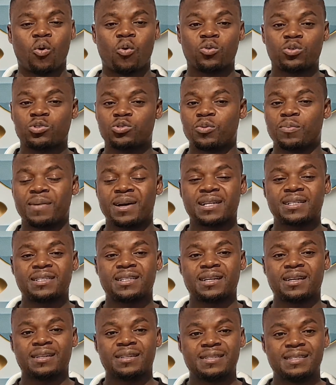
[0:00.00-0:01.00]

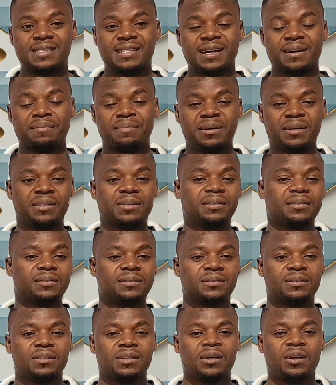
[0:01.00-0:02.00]
automatic
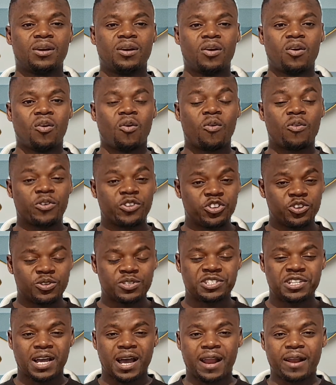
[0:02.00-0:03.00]
dubbing on
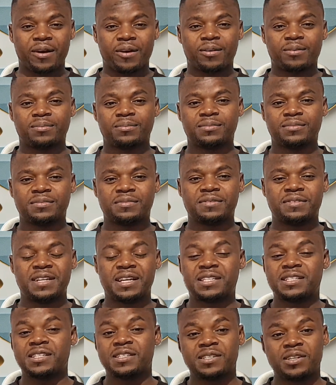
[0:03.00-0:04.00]
your channel.
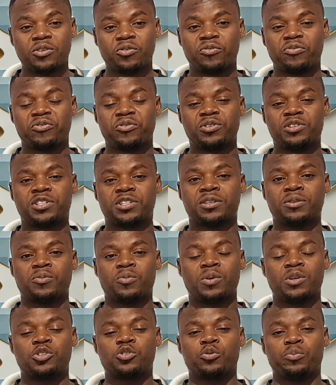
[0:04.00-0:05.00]
This is a new
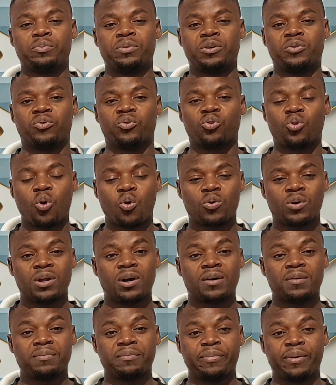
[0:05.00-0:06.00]
feature which will be
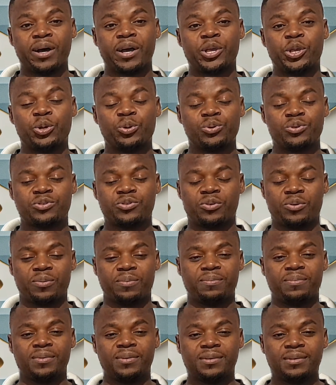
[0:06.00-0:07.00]
rolled out by
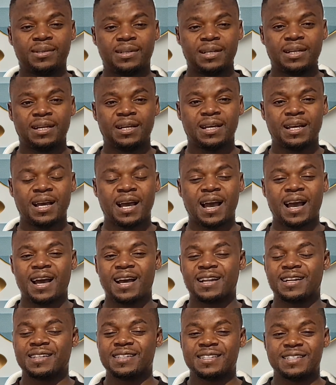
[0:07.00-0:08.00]
YouTube.
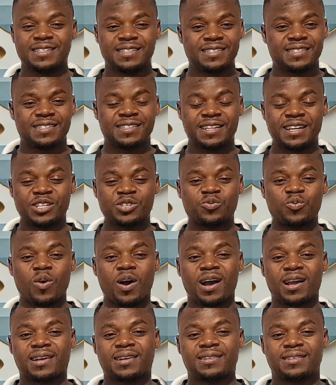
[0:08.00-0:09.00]
And guess
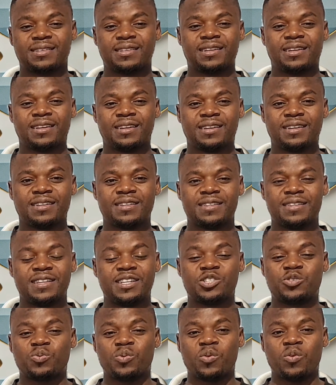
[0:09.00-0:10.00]
what?
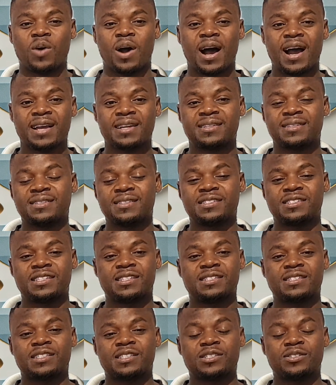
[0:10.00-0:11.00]
This will heighten
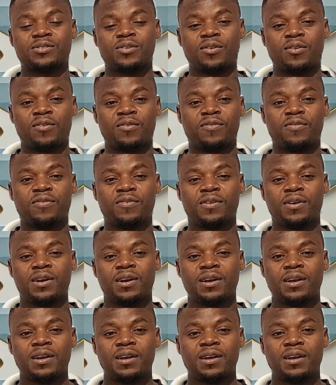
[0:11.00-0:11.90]
chances of,